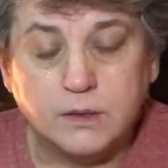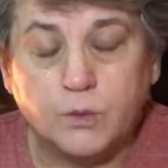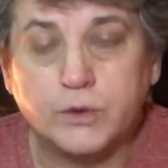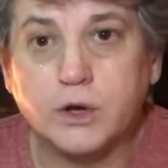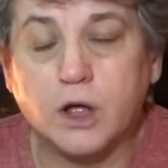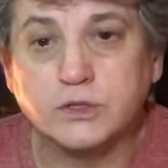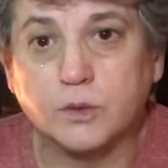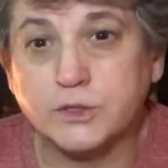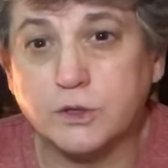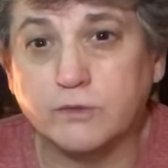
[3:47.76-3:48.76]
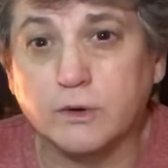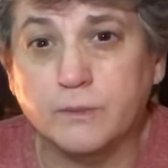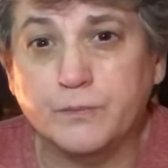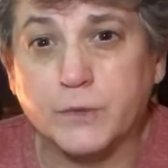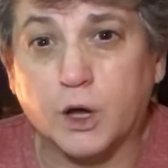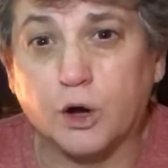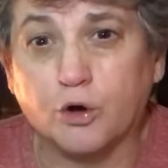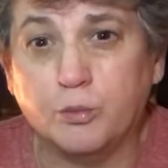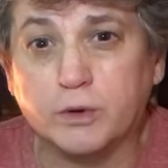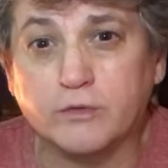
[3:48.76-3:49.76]
when the concert was over, a
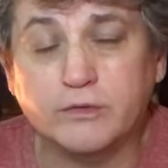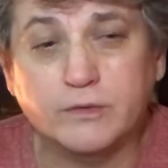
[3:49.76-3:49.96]
group of,